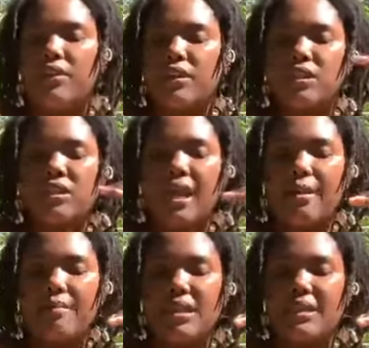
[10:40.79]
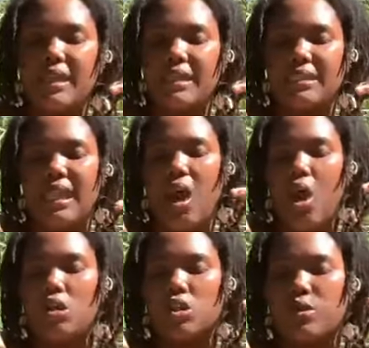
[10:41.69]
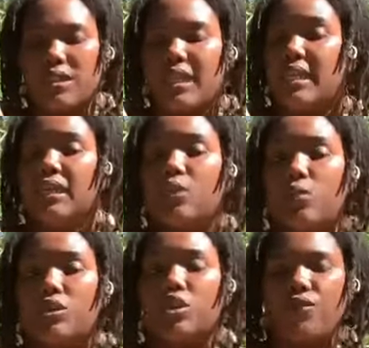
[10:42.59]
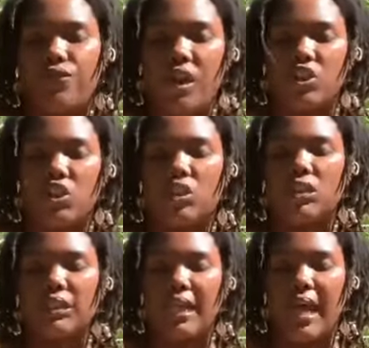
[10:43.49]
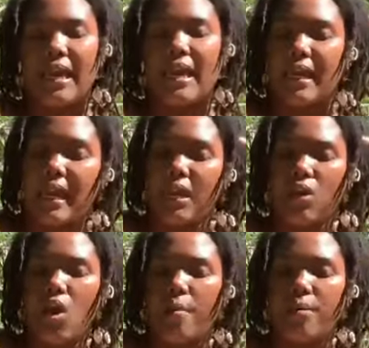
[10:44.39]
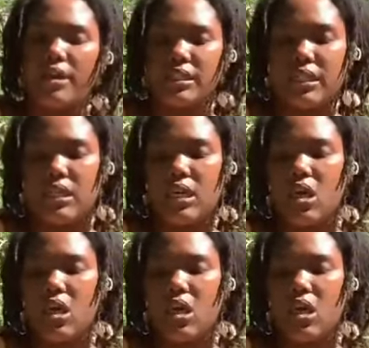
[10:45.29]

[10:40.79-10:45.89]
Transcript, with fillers: This does not mean that it is not also a setting in which affection, delight, and care are present.